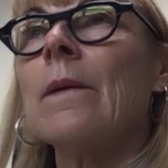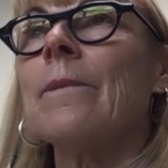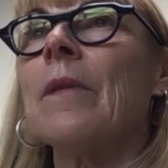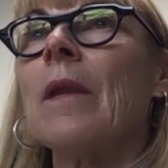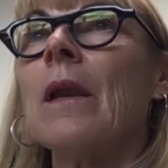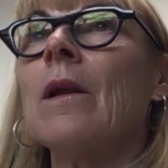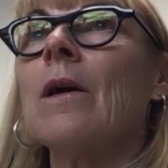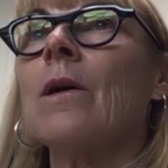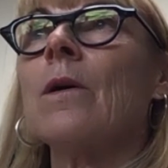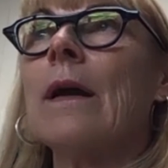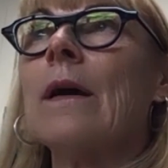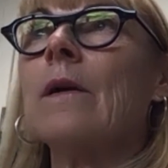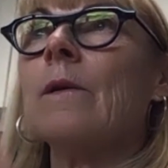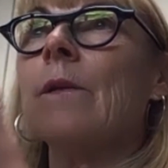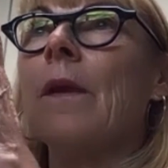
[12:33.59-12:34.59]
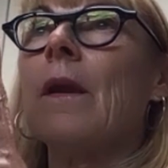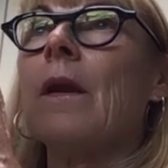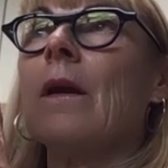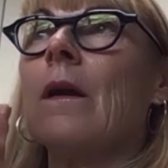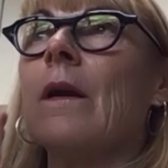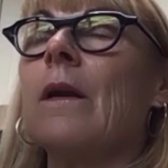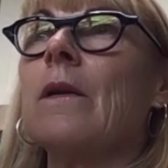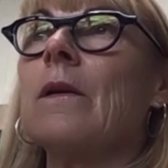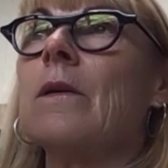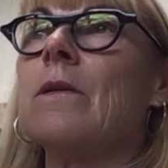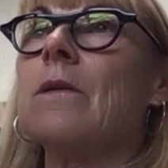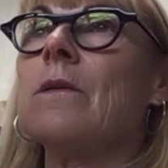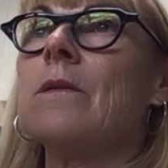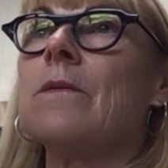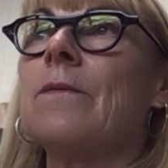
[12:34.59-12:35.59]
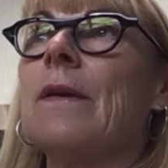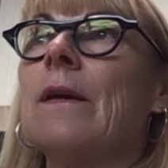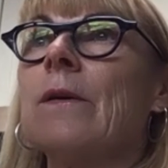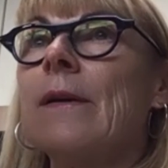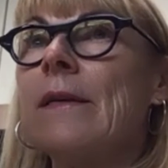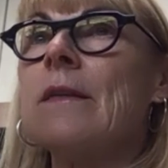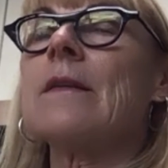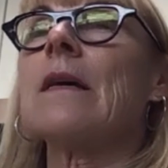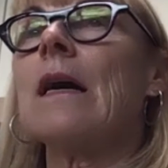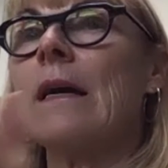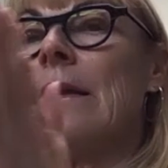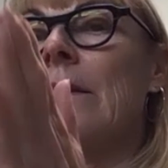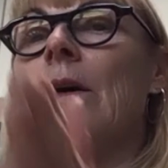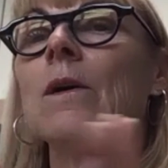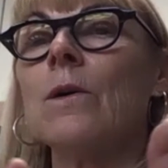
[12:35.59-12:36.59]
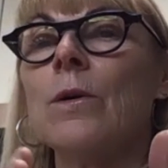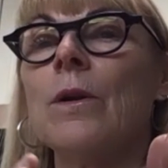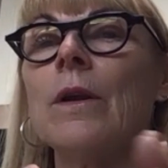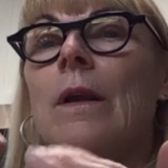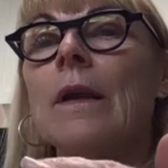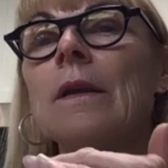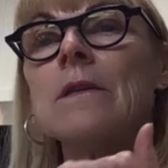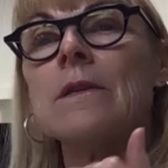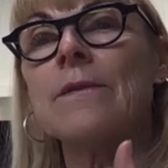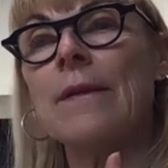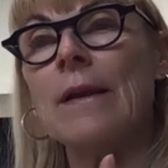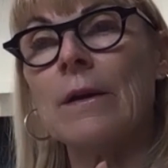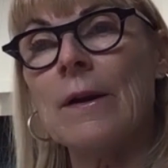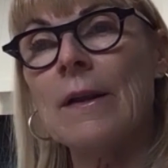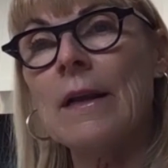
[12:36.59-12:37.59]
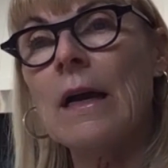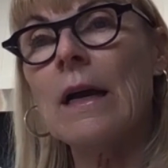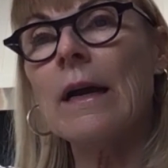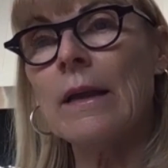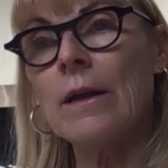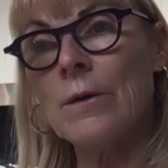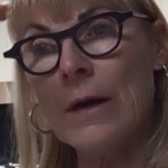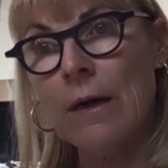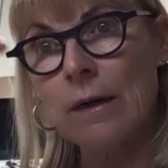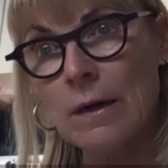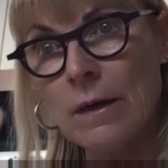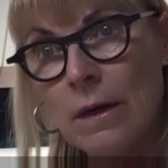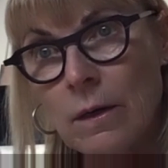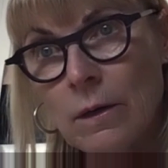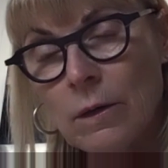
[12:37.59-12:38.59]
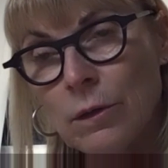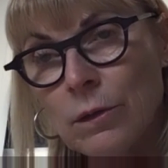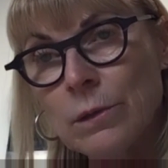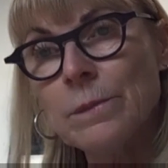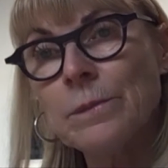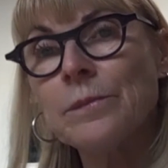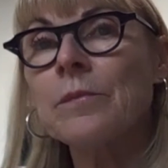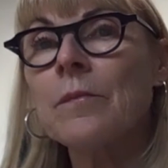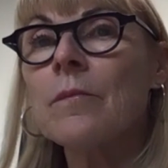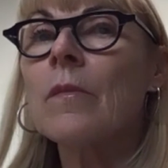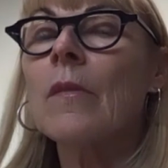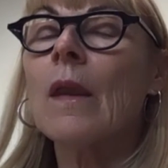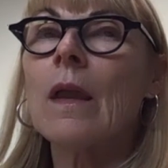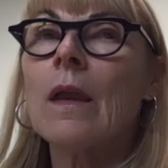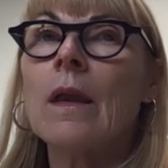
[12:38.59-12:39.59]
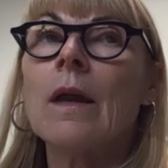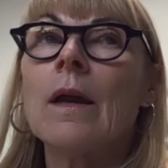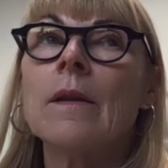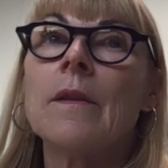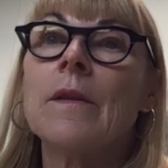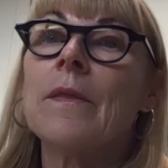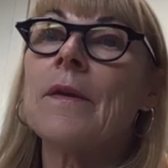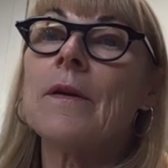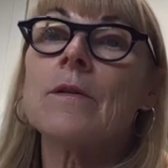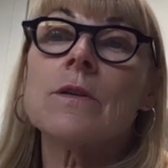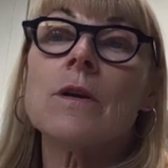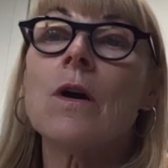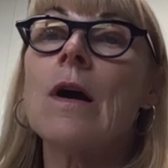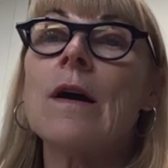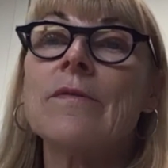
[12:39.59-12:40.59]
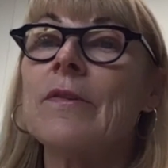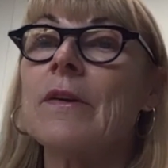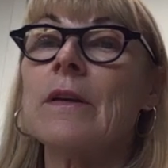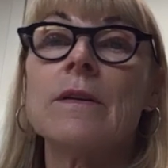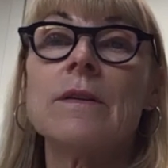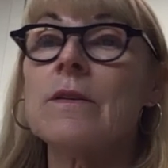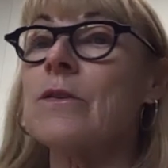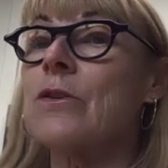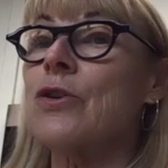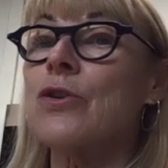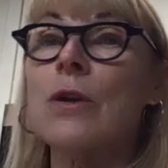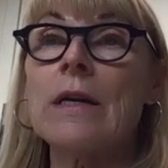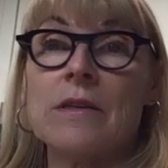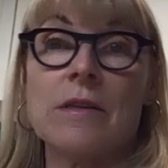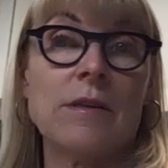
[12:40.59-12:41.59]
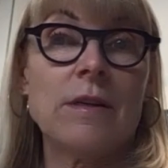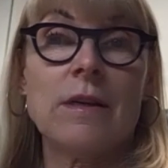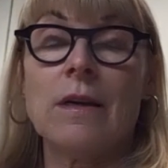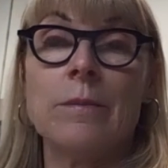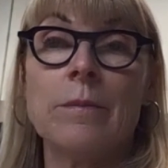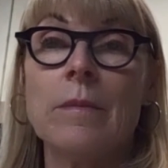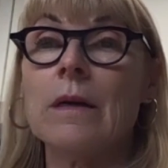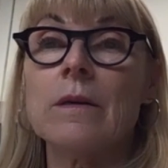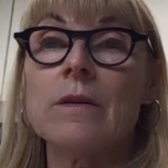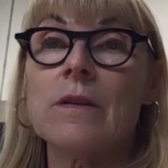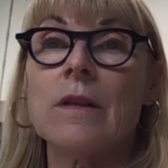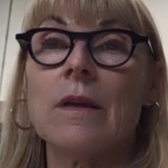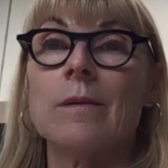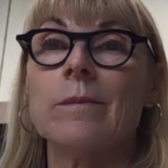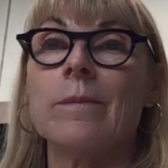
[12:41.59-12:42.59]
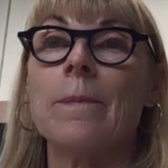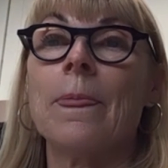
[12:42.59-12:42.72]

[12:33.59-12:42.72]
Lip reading: You know, healthcare is very siloed, it's very hierarchical, and there's often distrust amongst them.